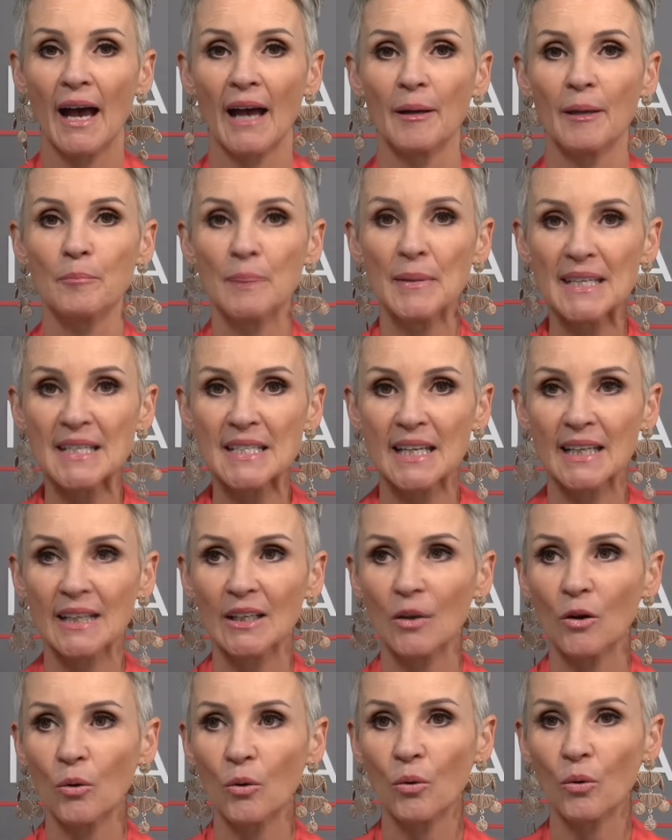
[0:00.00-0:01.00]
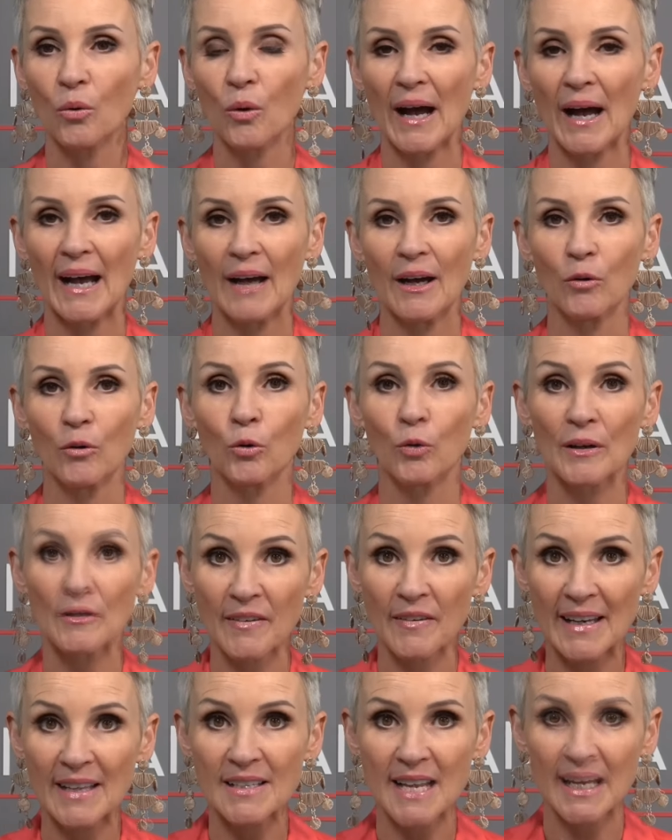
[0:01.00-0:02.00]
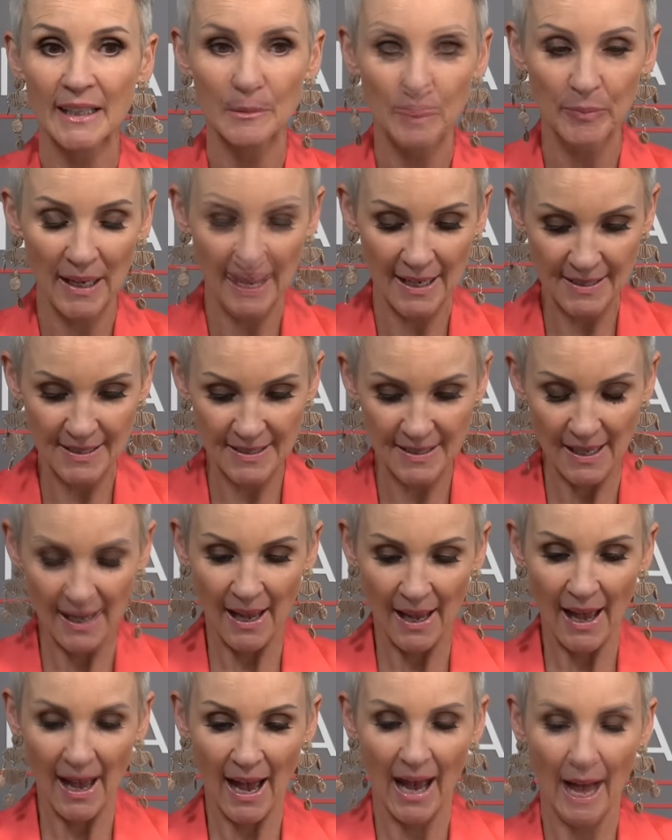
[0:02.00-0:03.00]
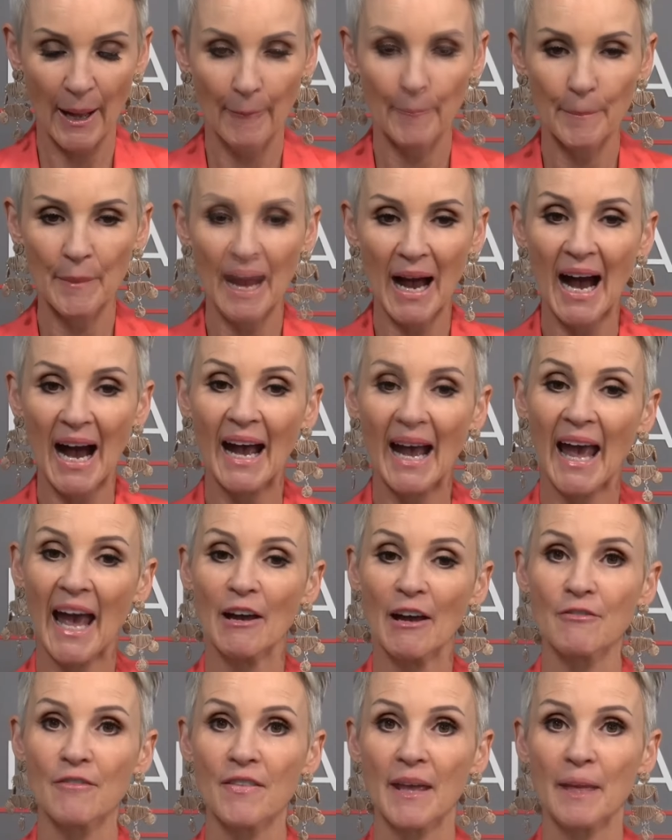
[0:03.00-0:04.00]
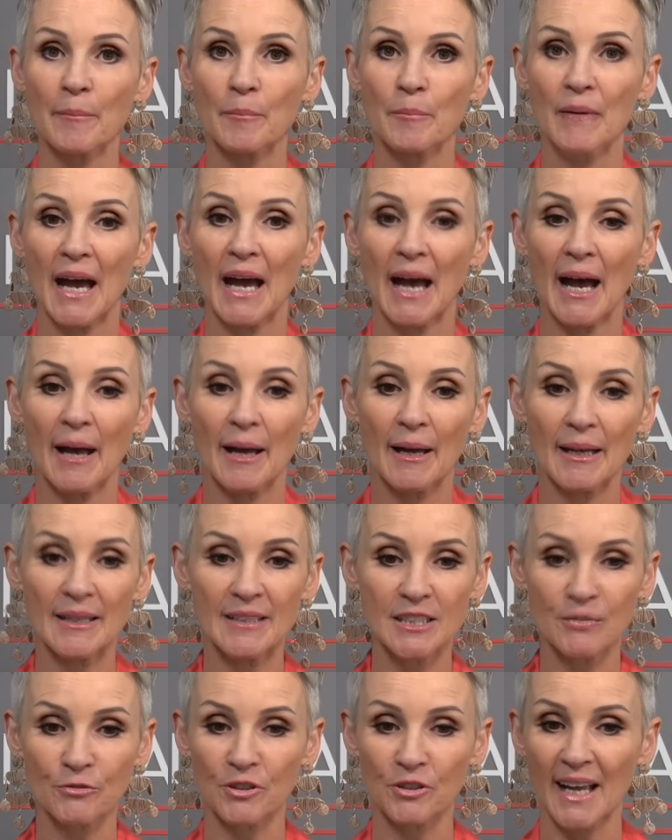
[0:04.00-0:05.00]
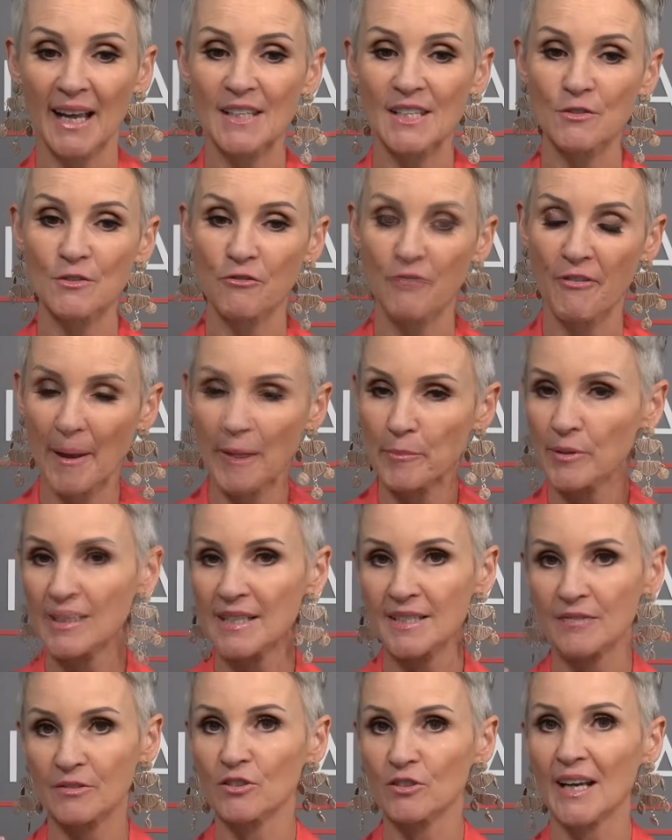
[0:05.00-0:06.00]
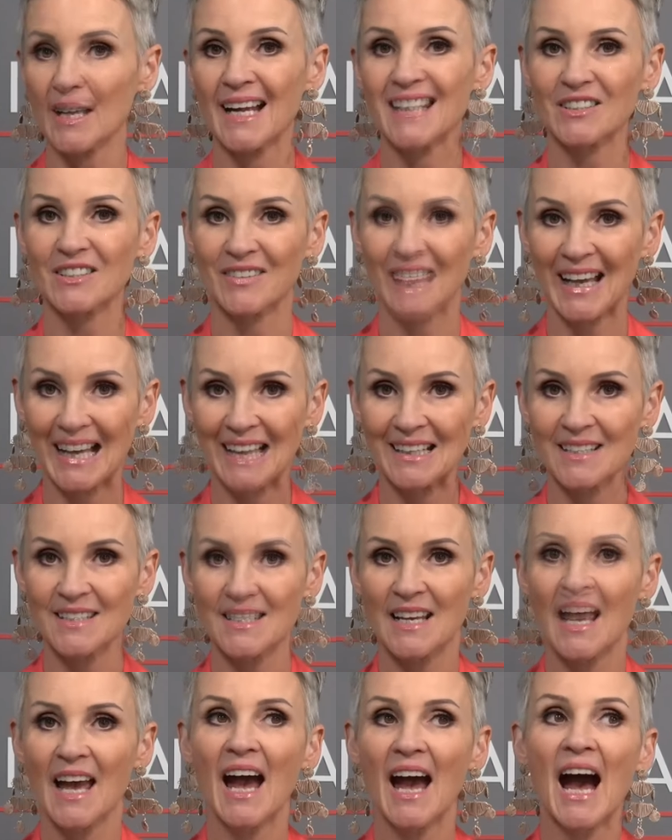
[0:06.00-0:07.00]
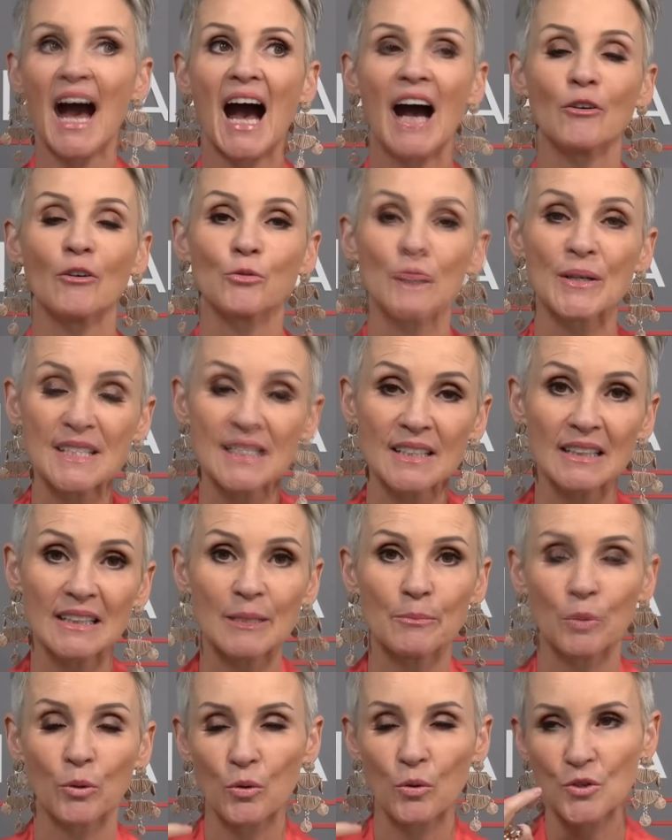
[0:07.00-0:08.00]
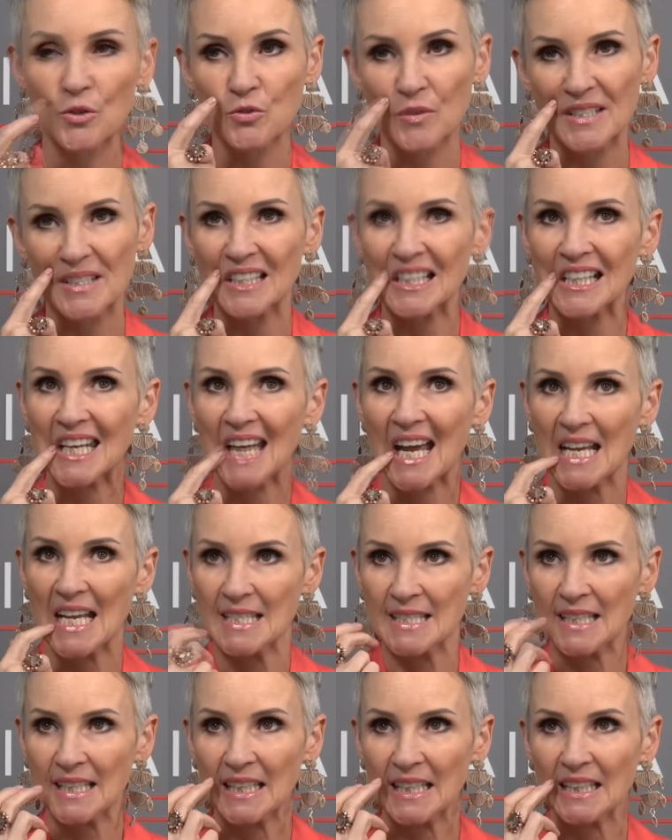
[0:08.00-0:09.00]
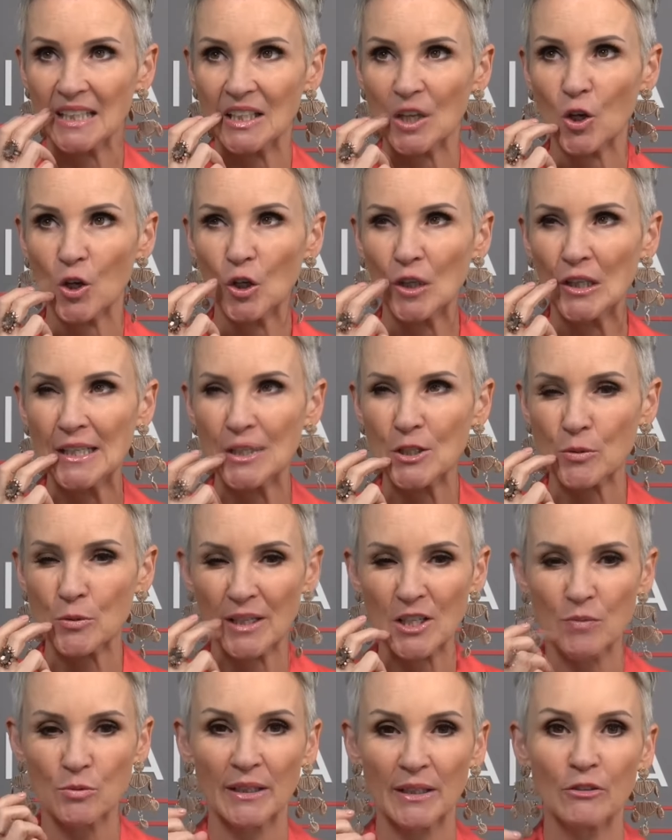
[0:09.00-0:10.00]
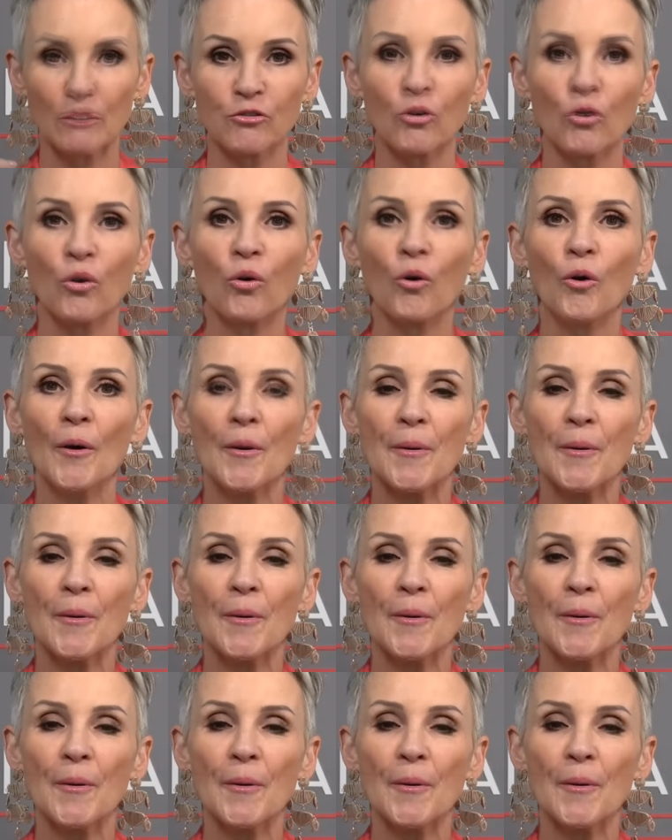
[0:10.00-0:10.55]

meeting or event taking place. I have them in different kinds of fabrics, different kinds of colors. I recently bought, as in early 2024,